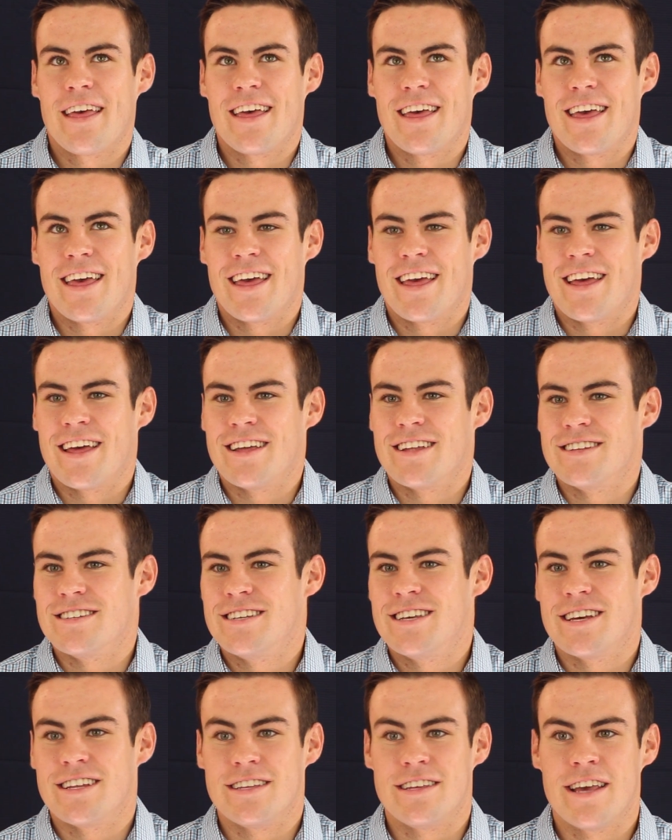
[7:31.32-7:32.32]
and
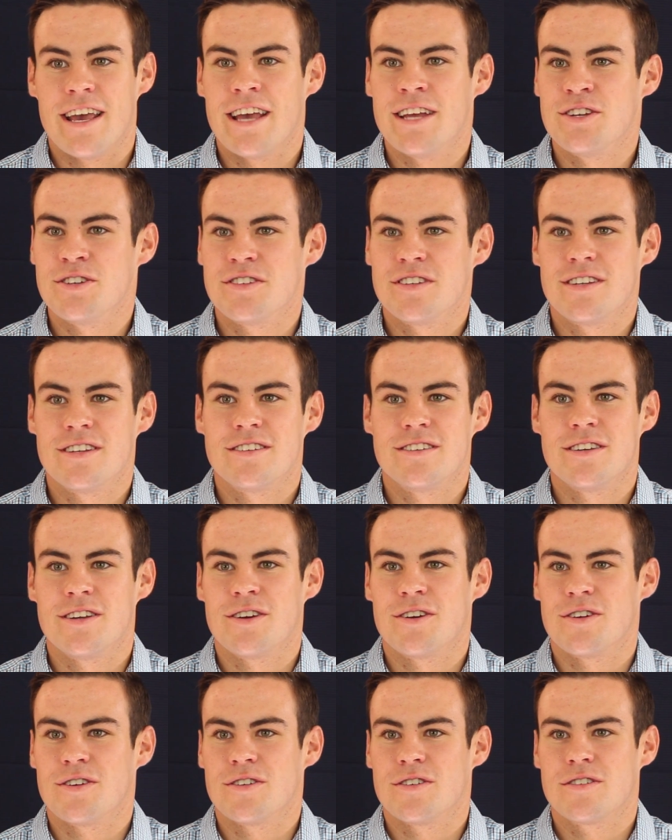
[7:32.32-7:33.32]
he had gauges in his
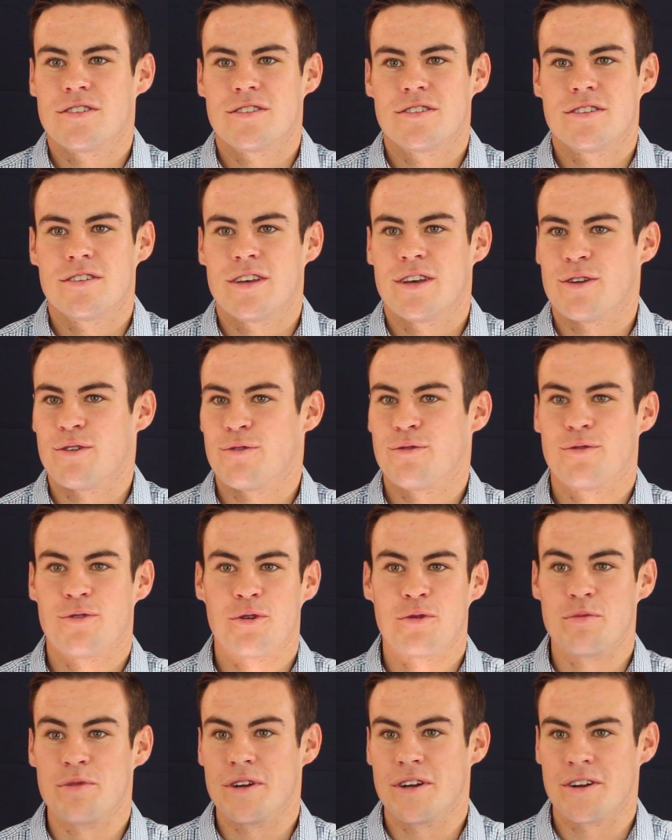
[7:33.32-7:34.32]
ears, he had a
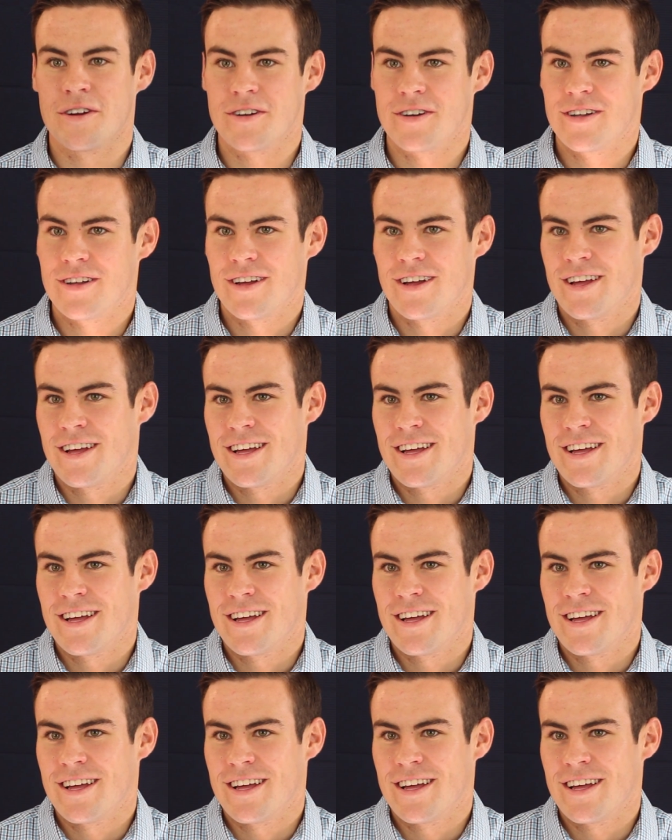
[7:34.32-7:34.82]
full beard.